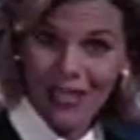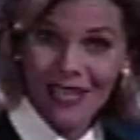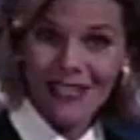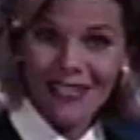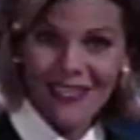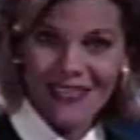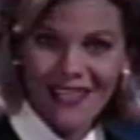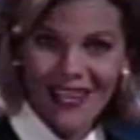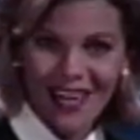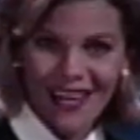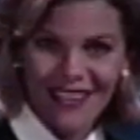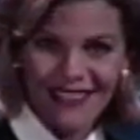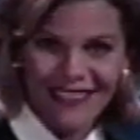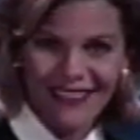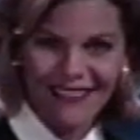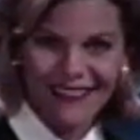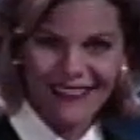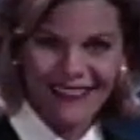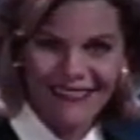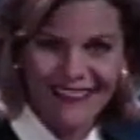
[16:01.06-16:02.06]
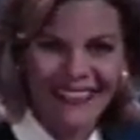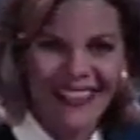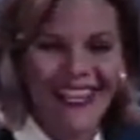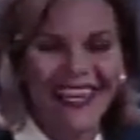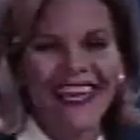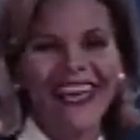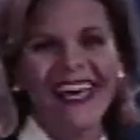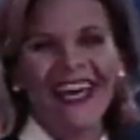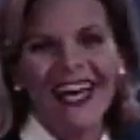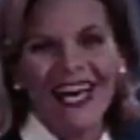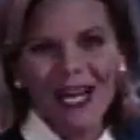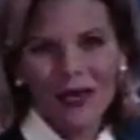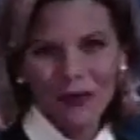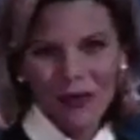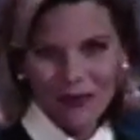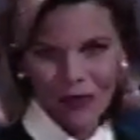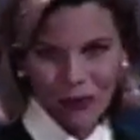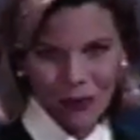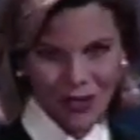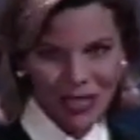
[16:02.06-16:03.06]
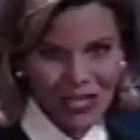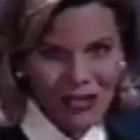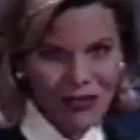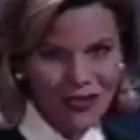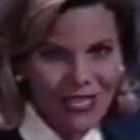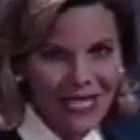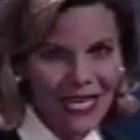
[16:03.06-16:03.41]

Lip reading: any slot. However, Windows